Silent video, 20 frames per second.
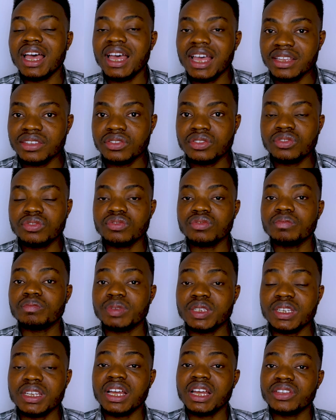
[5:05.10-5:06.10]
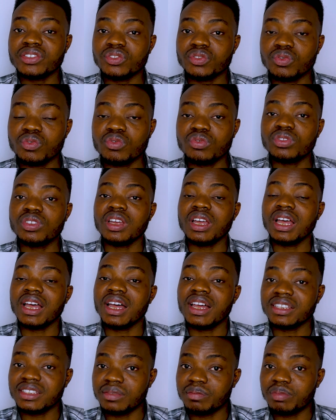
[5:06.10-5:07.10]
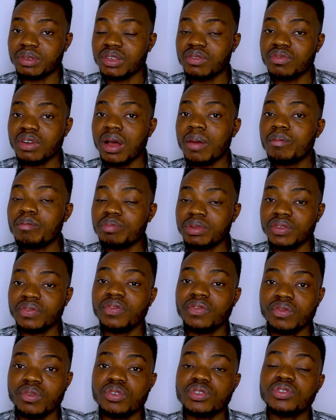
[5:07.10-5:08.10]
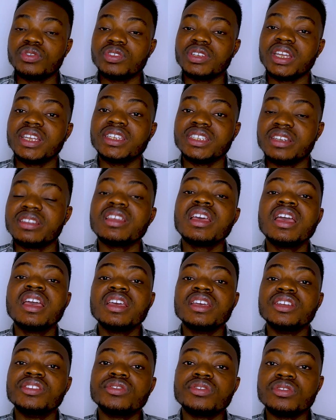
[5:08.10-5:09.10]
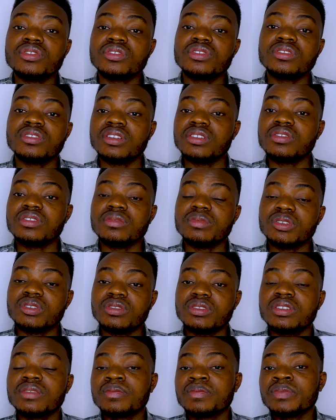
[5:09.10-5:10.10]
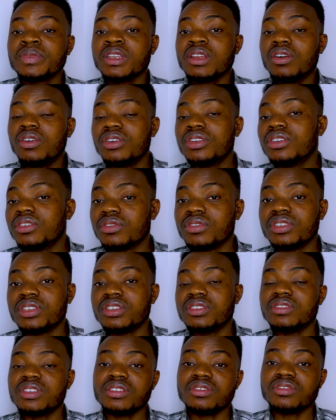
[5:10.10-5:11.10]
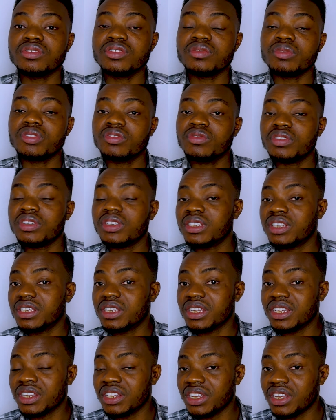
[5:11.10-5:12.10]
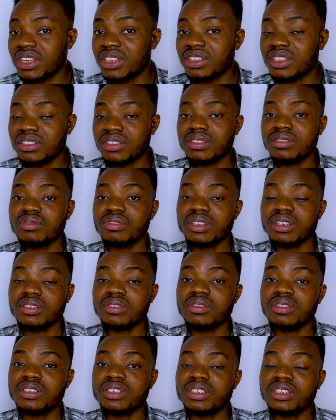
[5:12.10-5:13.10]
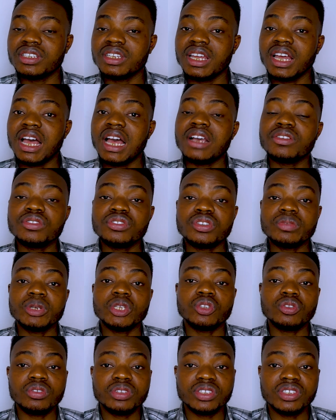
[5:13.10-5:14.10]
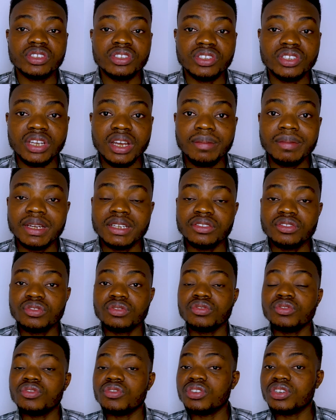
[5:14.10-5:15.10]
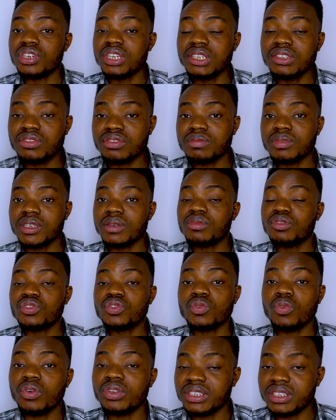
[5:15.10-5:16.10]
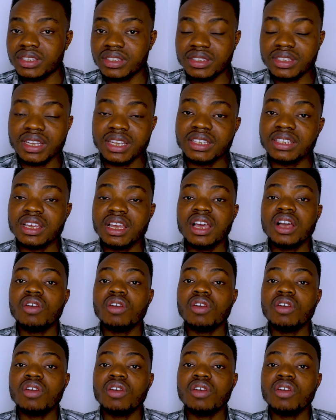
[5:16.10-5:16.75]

has to be as good as B1 before you can get into the student college, because all your courses you are going to be doing in the student college are going to be taught in German. So you need to be able to understand